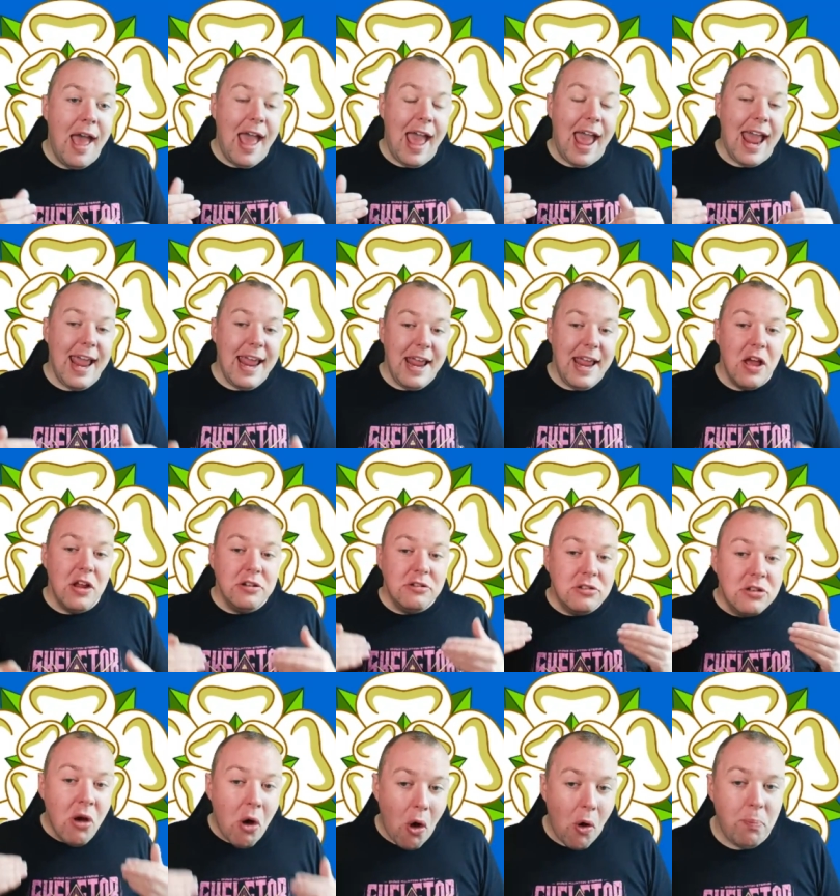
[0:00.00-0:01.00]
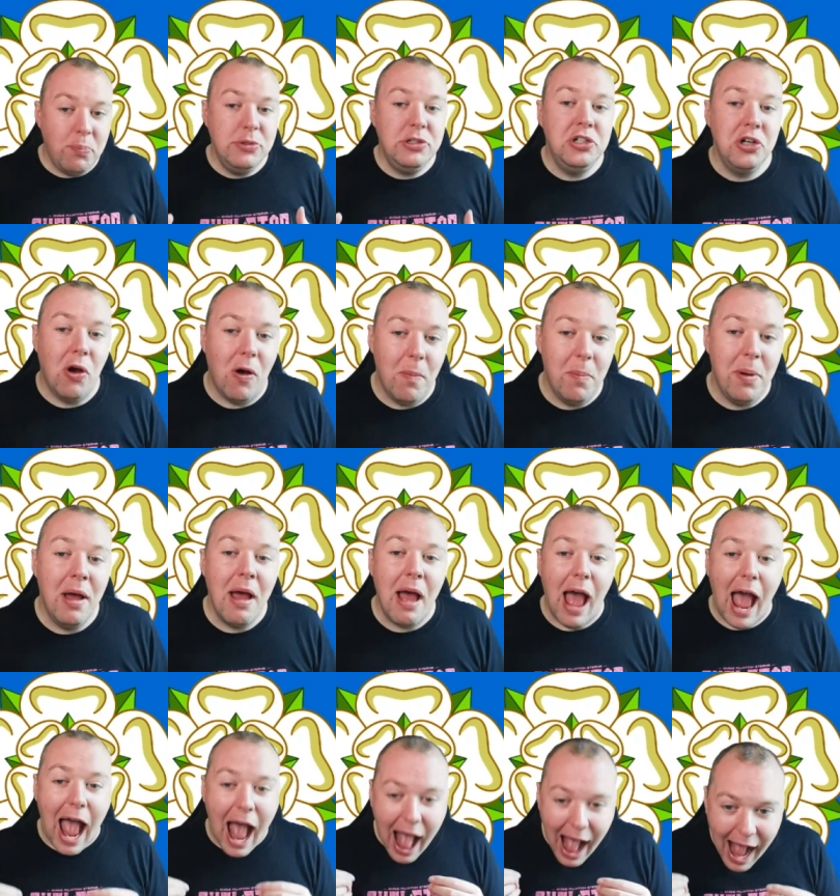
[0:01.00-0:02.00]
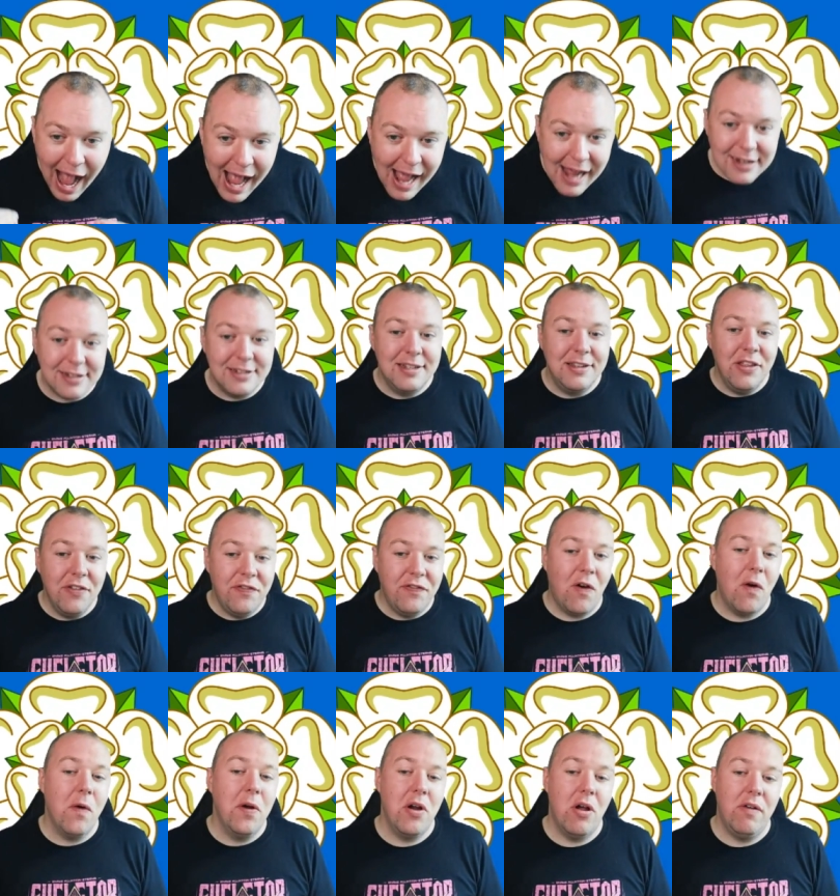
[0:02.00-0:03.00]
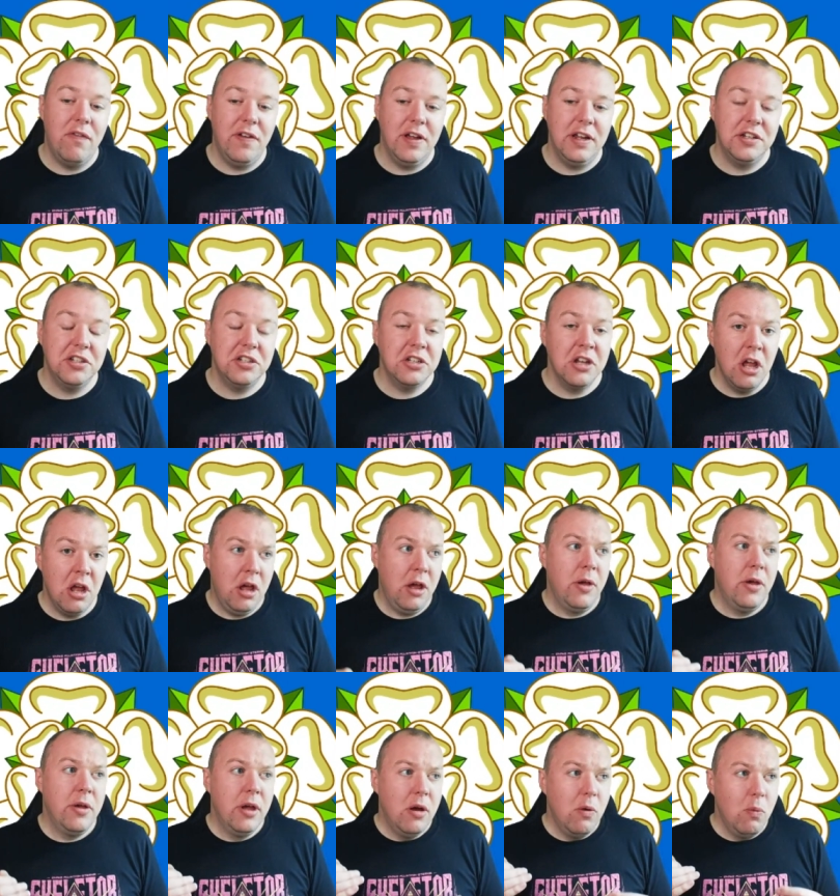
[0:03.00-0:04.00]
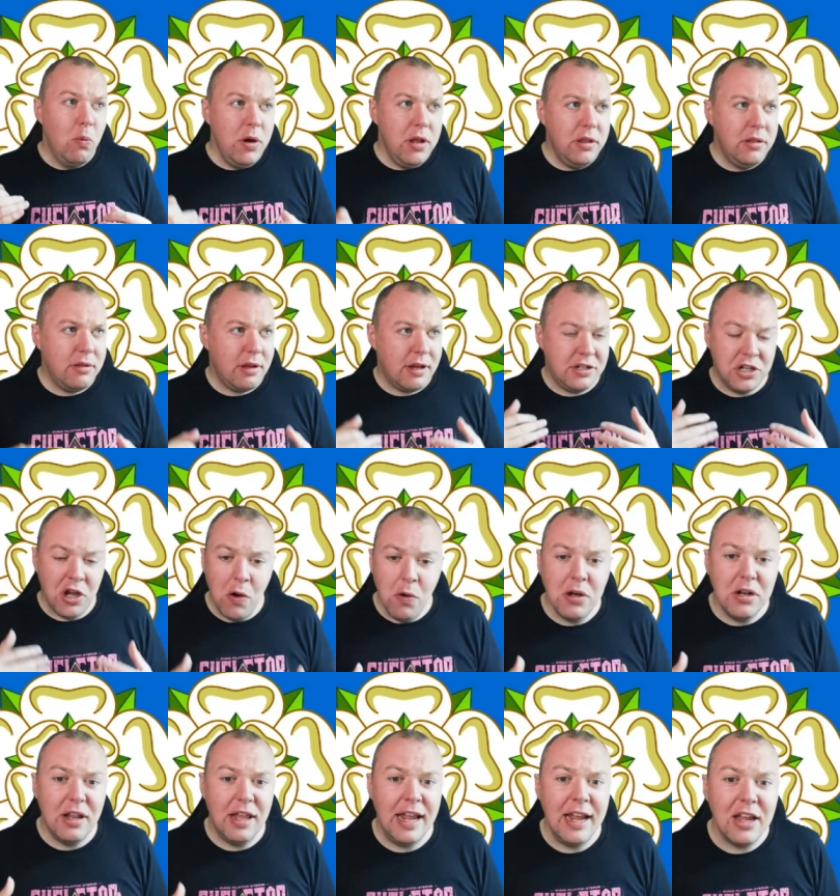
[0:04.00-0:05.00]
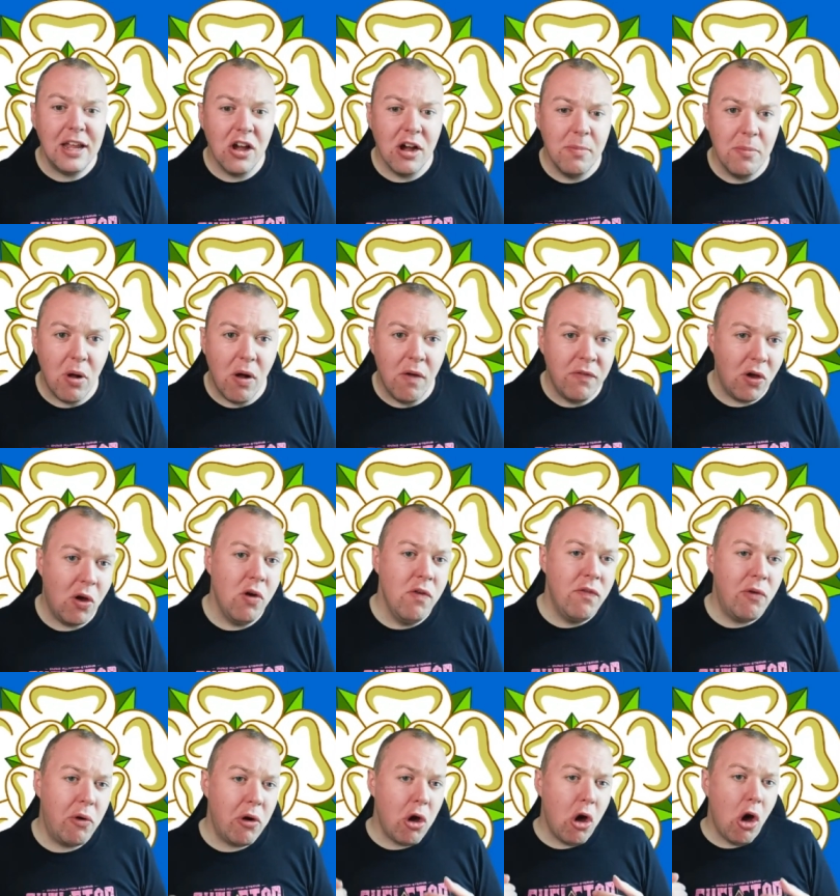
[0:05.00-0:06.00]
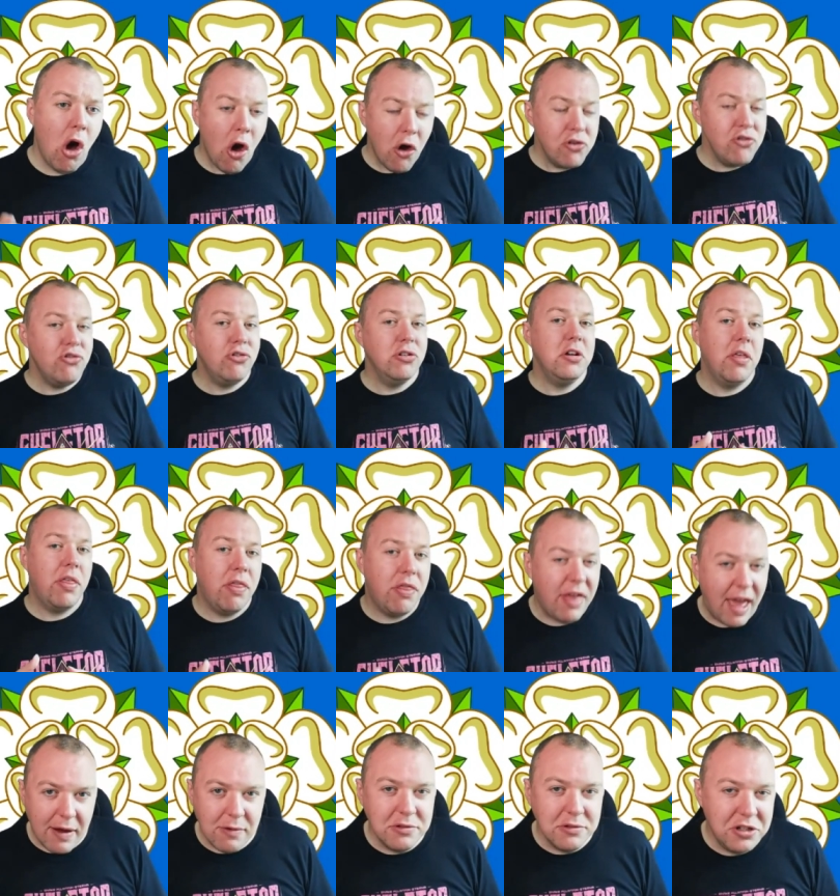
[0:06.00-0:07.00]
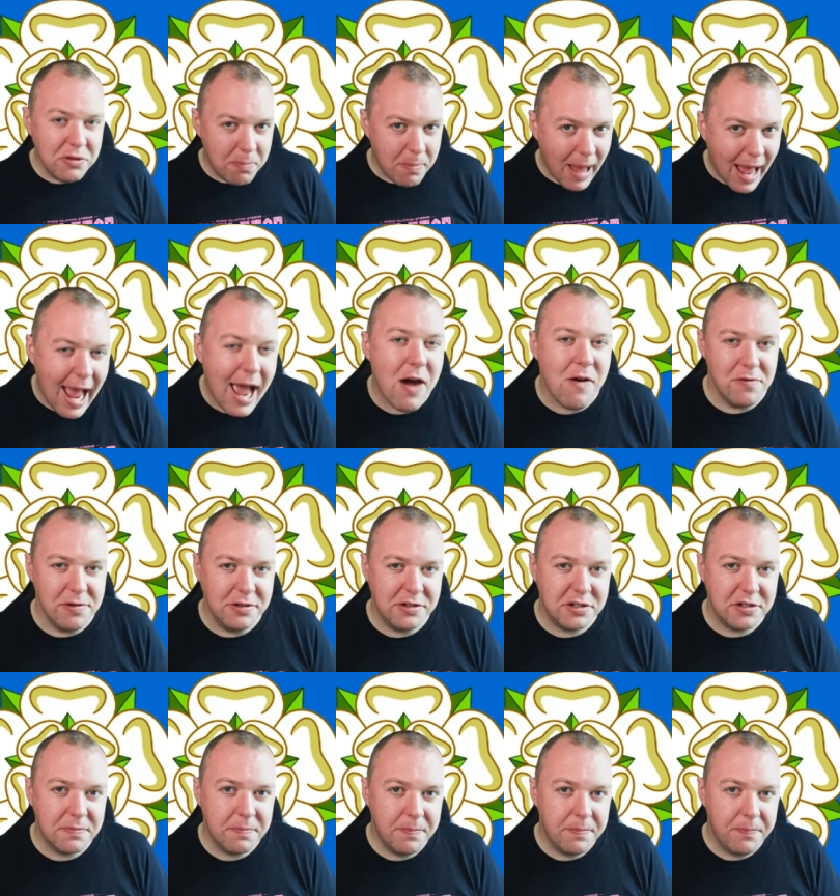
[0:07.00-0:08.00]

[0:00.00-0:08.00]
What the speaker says: a top job at the Foreign Office with a total income of over £100,000.